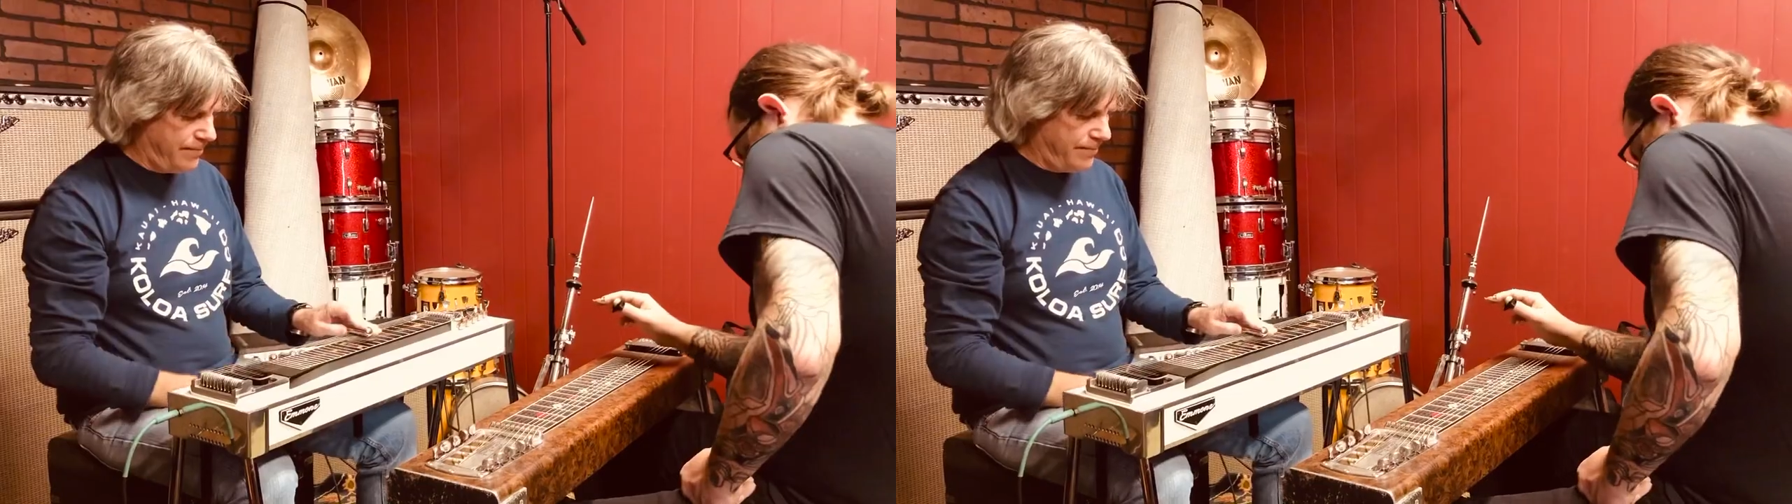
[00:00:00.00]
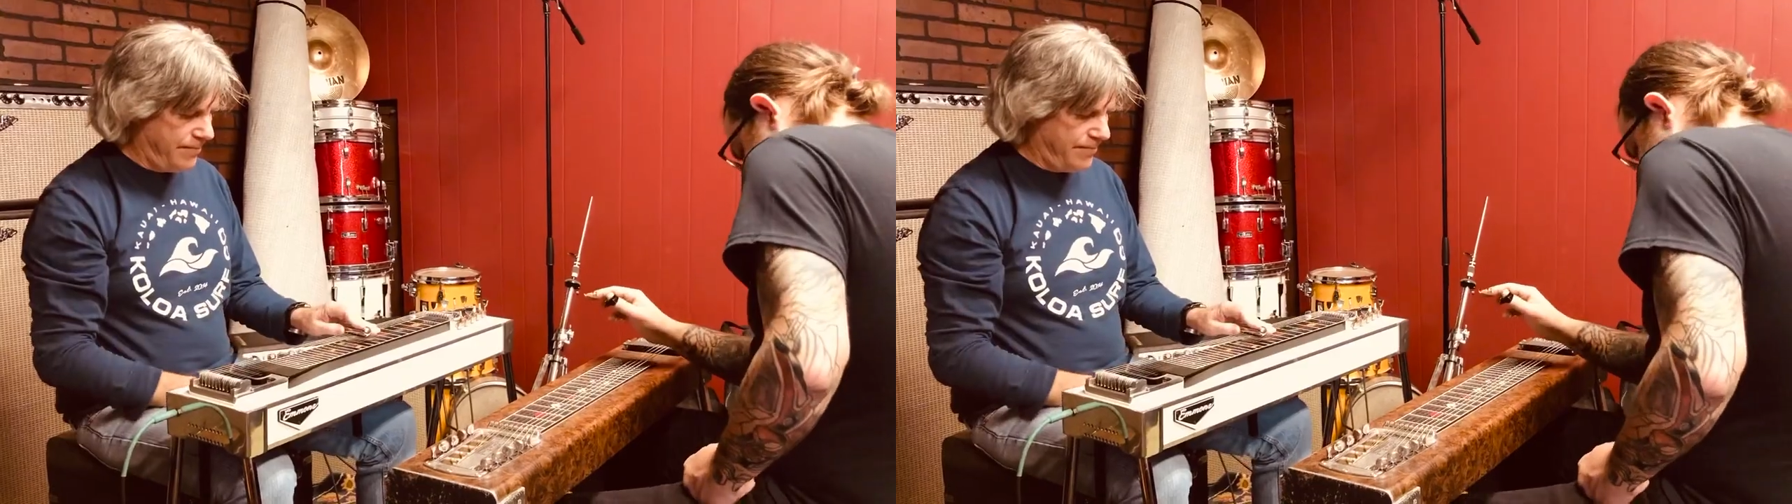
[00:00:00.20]

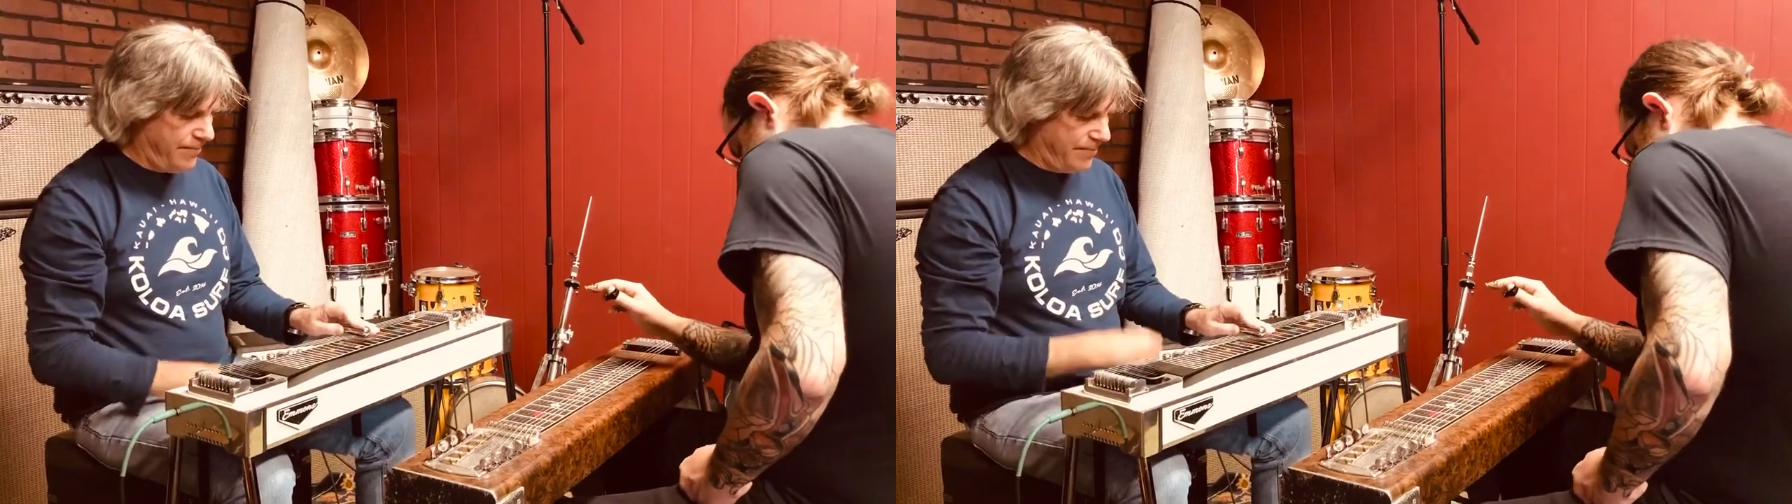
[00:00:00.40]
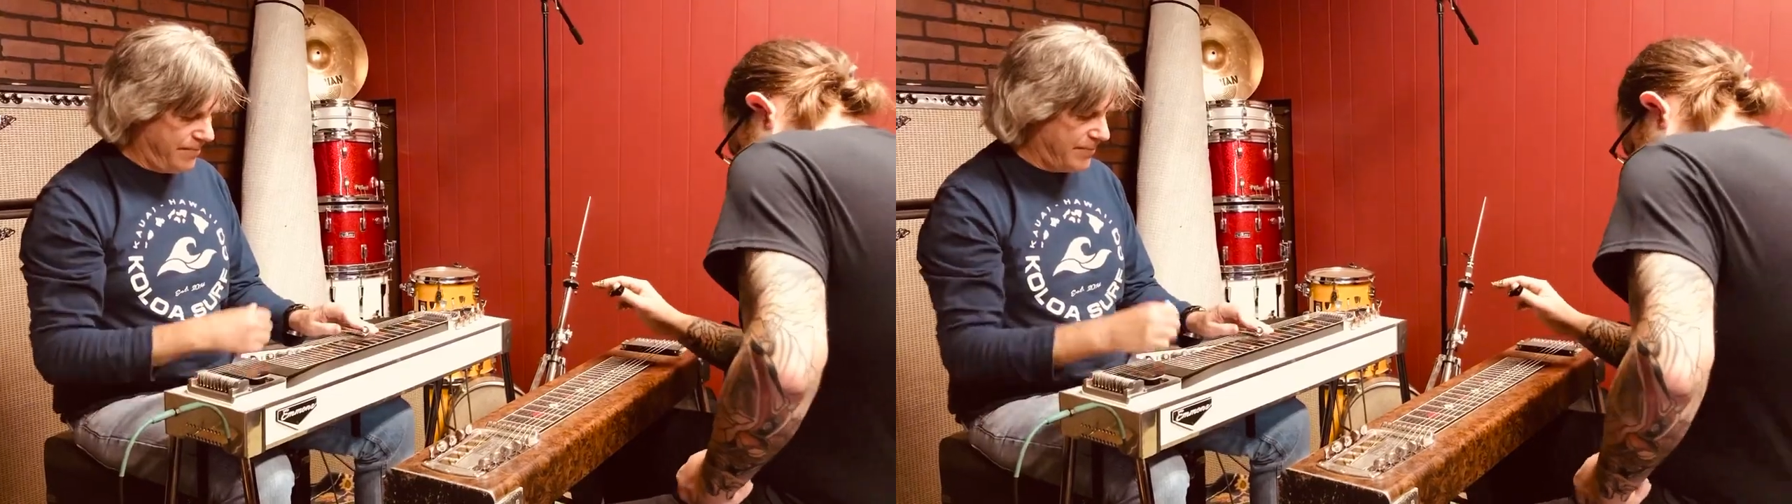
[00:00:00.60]
second
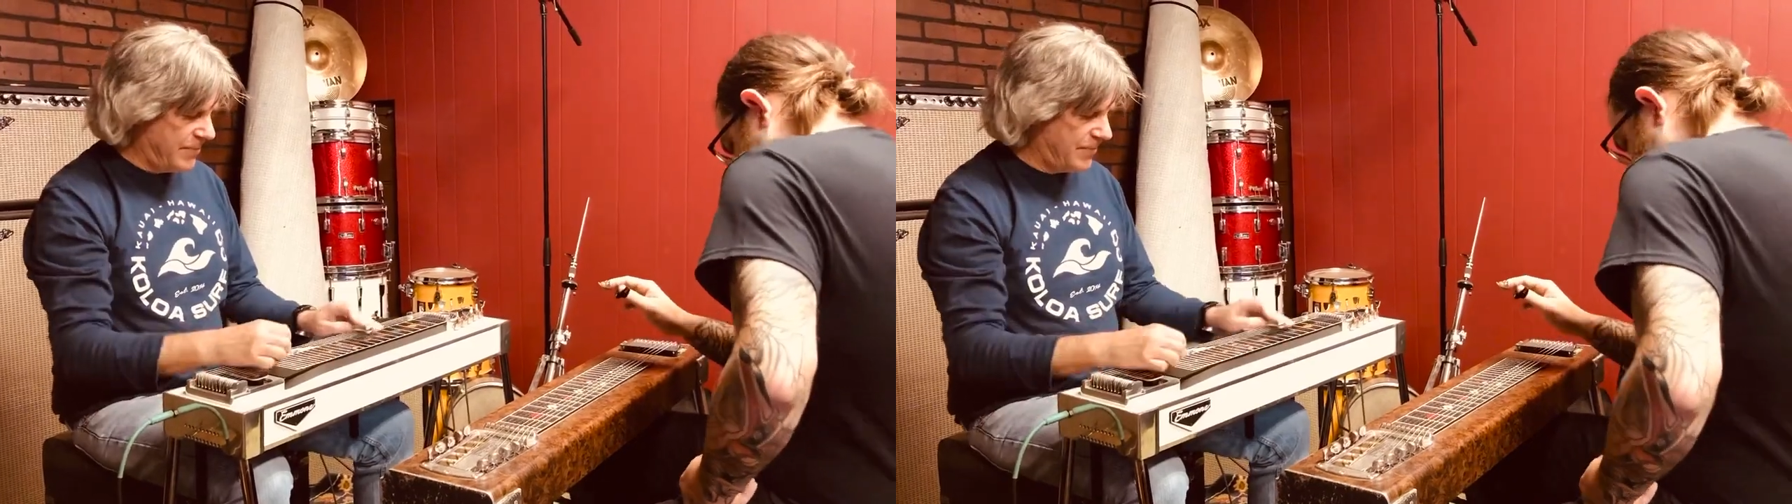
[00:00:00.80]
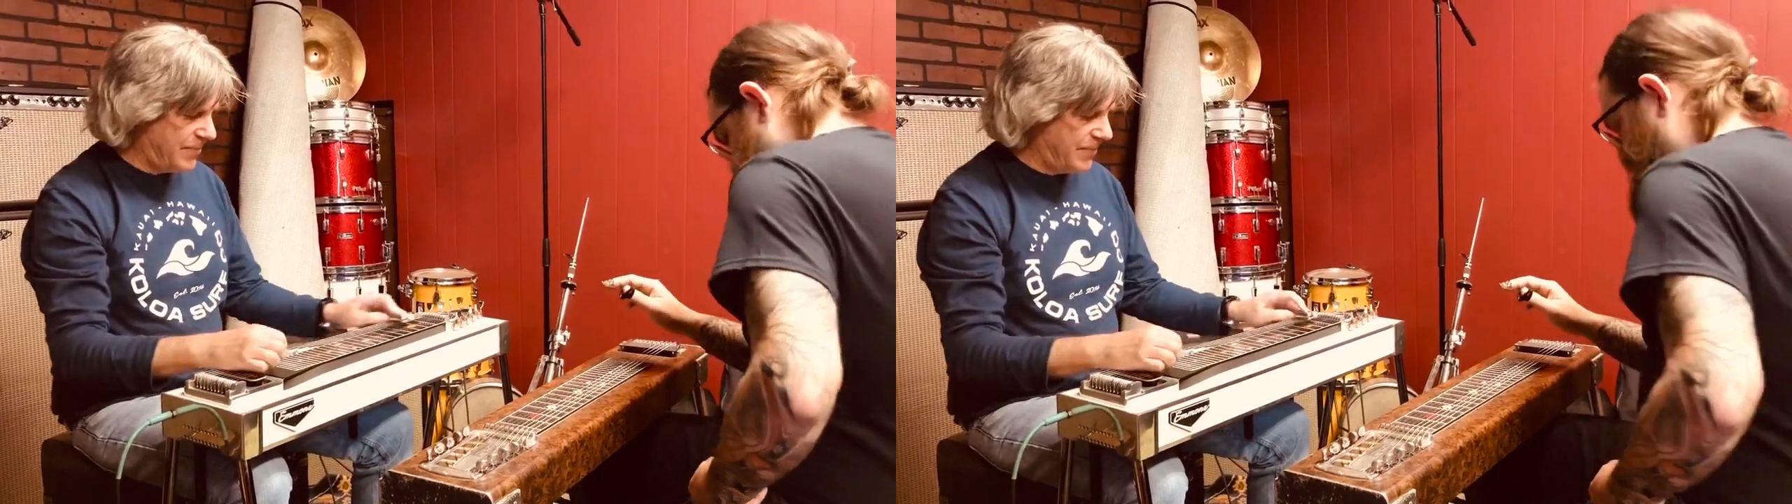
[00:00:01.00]
pedal into